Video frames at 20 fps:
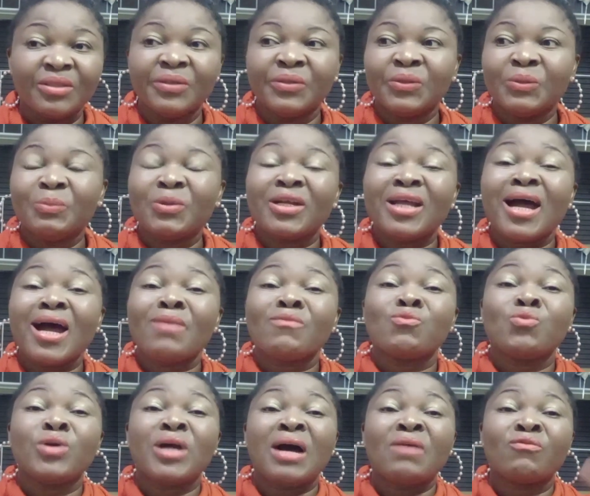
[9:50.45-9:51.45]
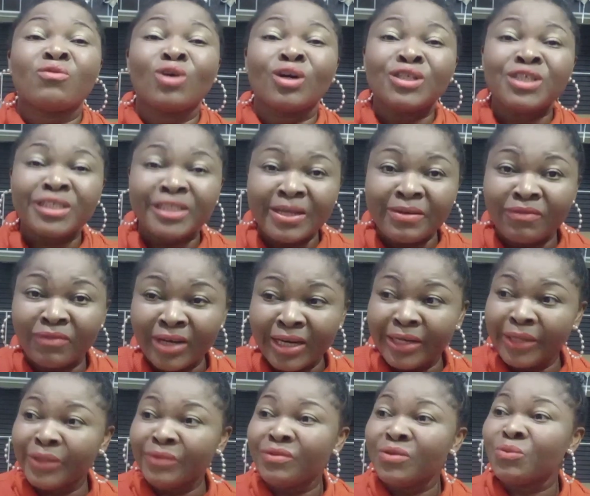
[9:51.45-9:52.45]
you know. But we have gone
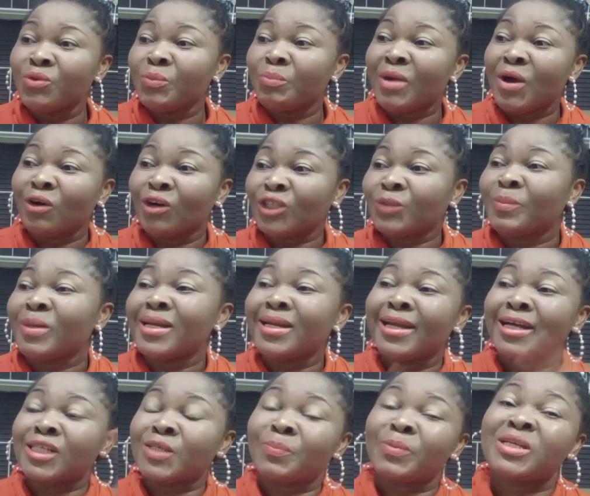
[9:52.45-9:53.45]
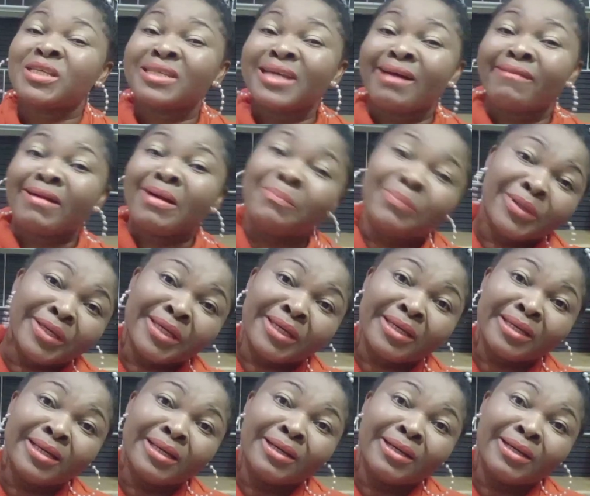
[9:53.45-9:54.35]
several, even with my husband that speaks Arabic.